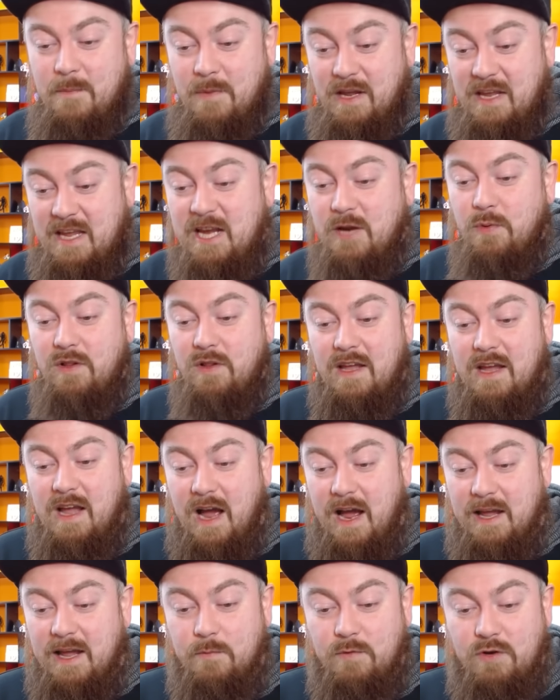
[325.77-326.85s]
But equally,
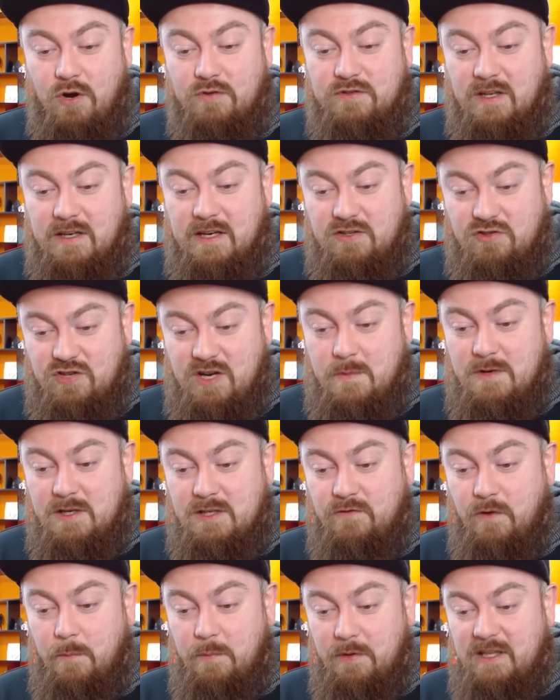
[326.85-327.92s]
I am called an
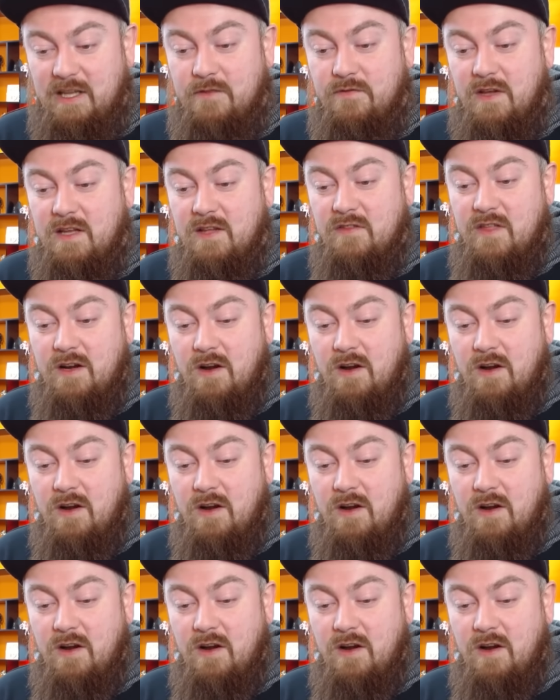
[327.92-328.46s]
extremist for believing